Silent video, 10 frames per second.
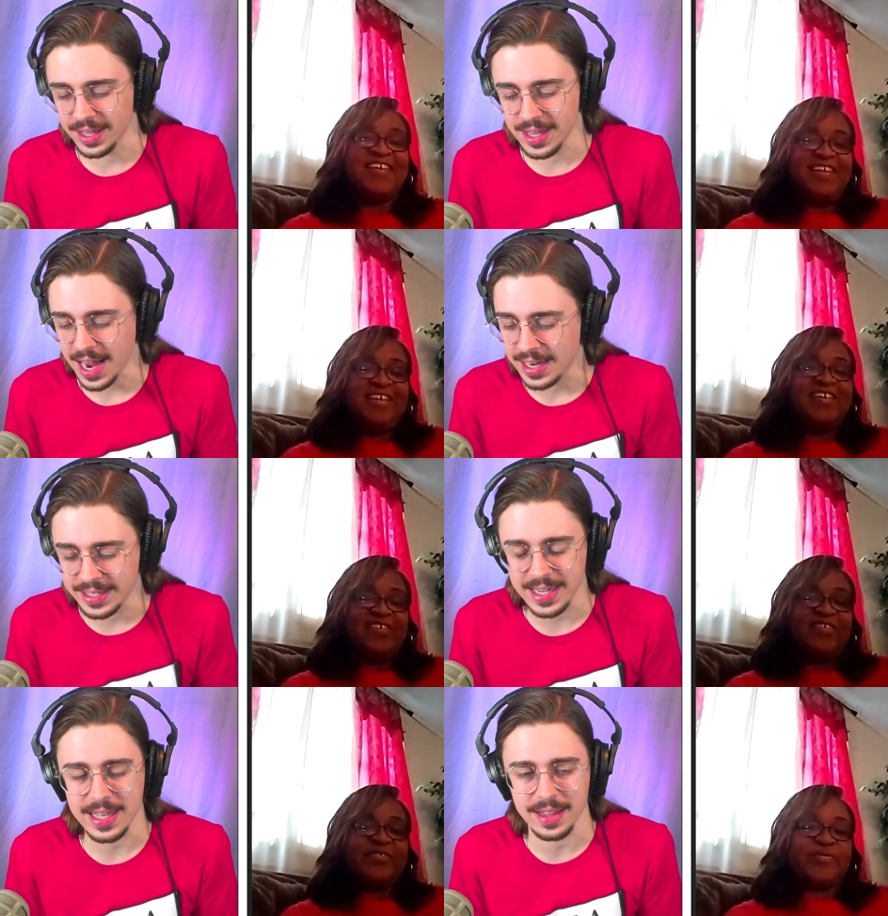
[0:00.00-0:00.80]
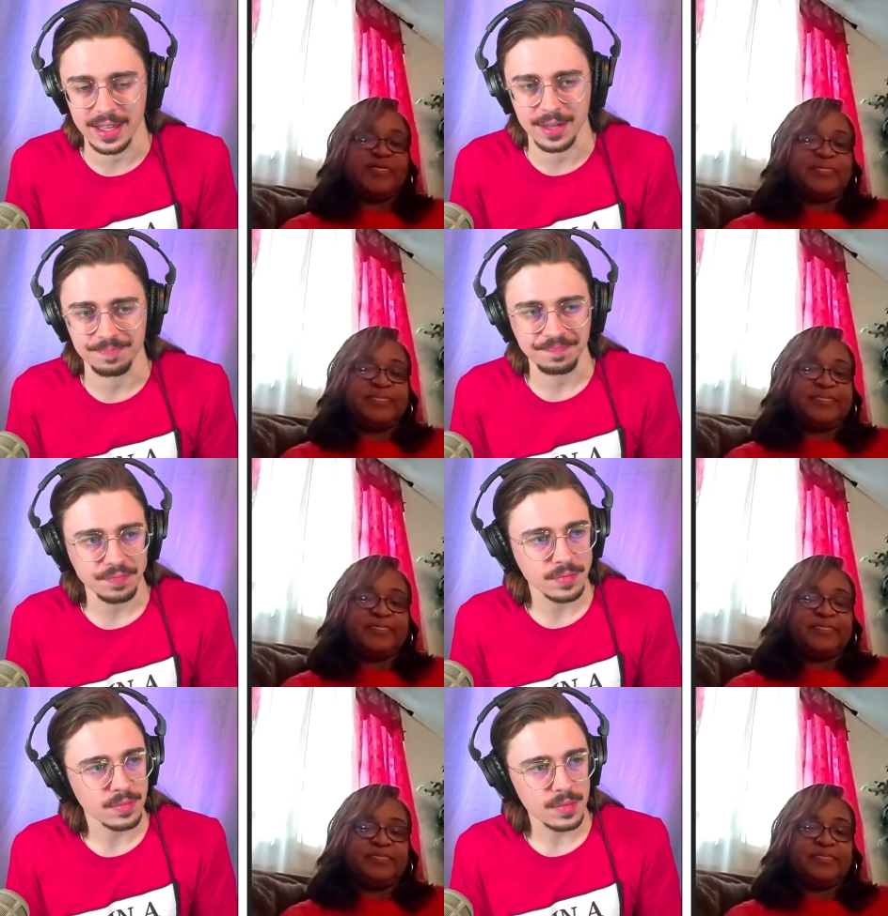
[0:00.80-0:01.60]
Speaker 1: the idea that
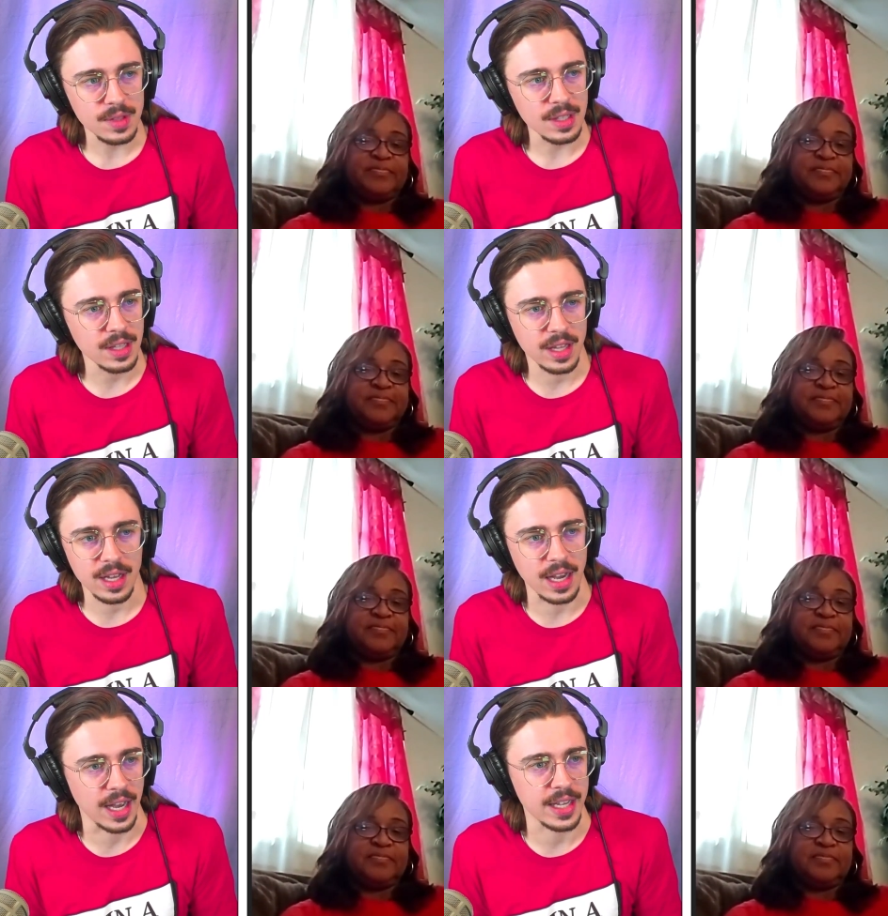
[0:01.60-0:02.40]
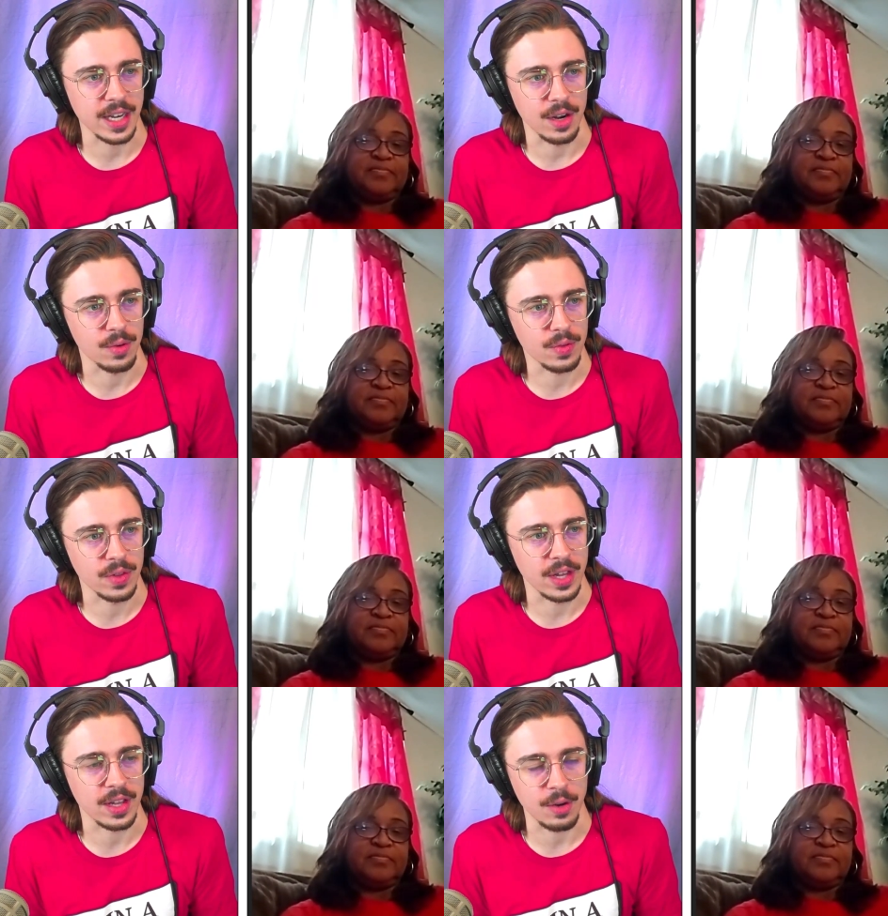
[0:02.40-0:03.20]
uh, you know,
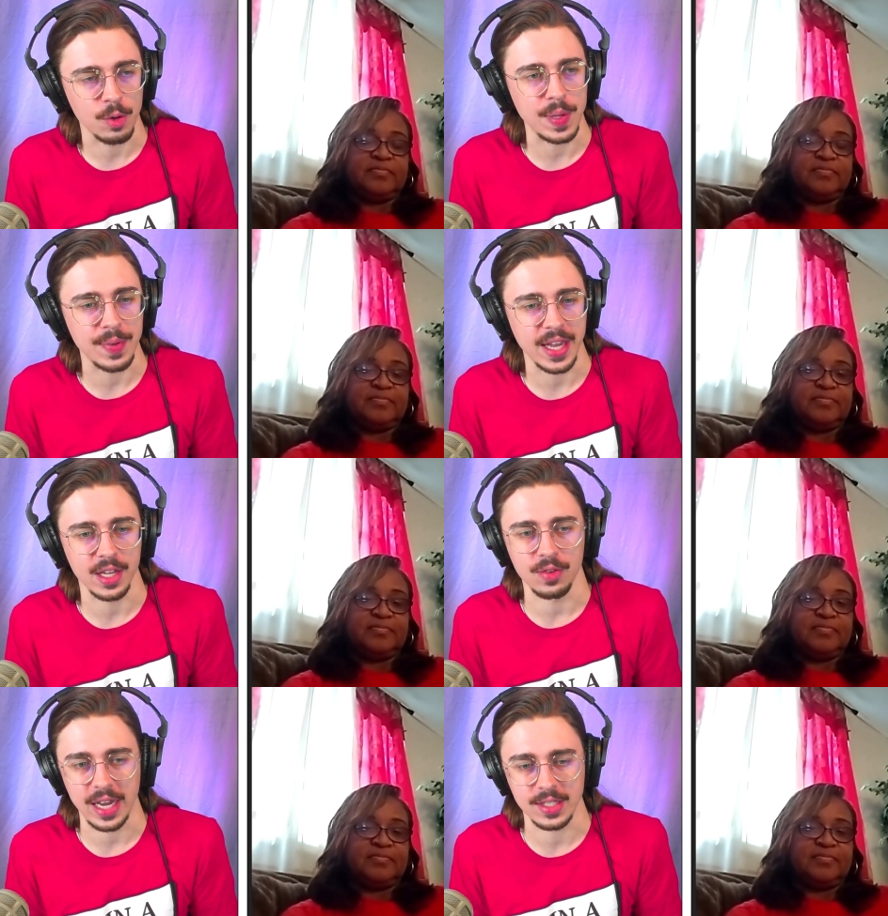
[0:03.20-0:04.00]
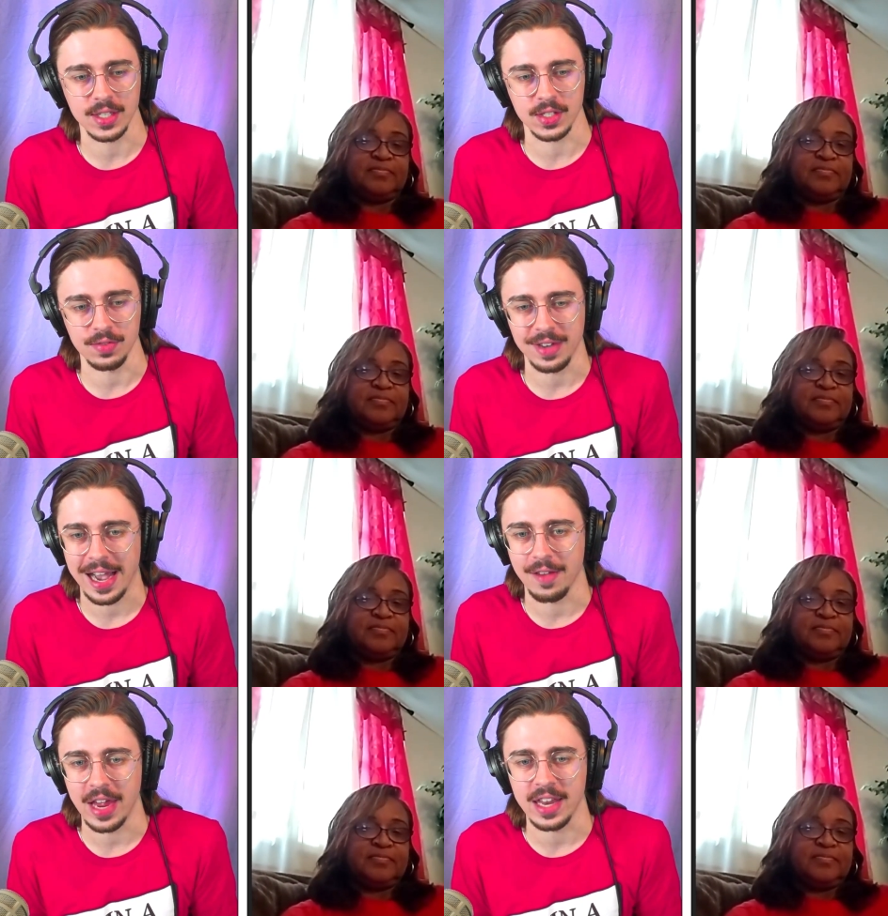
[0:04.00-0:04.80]
that they would be paying you
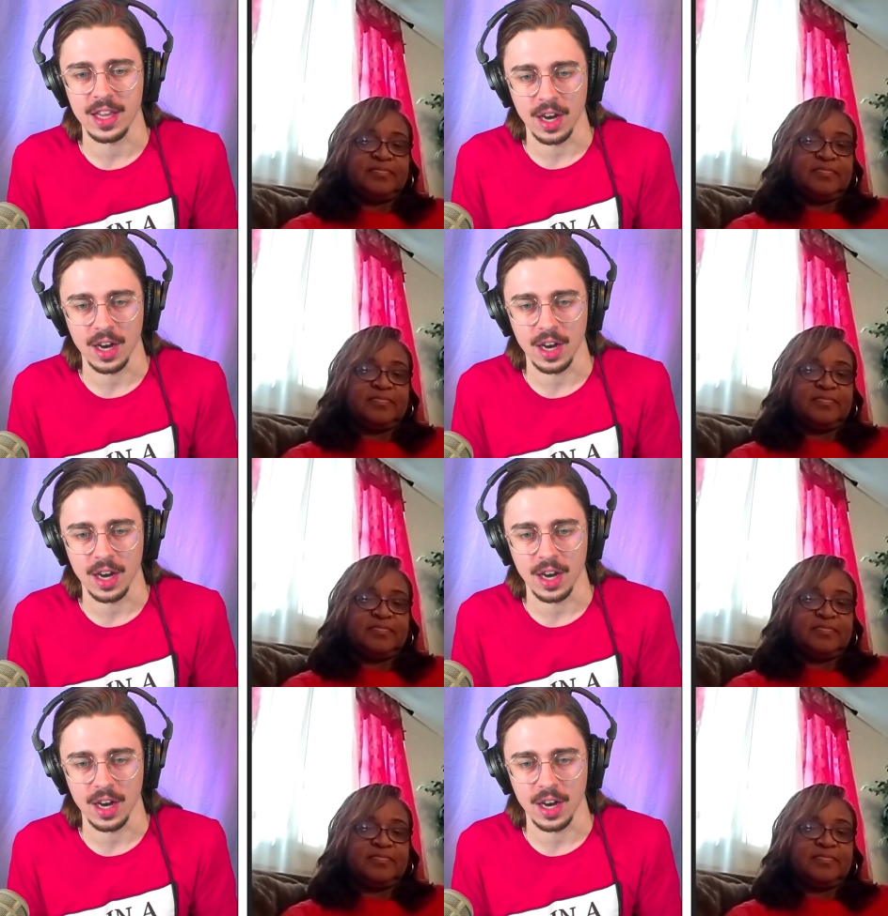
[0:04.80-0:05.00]
965 and then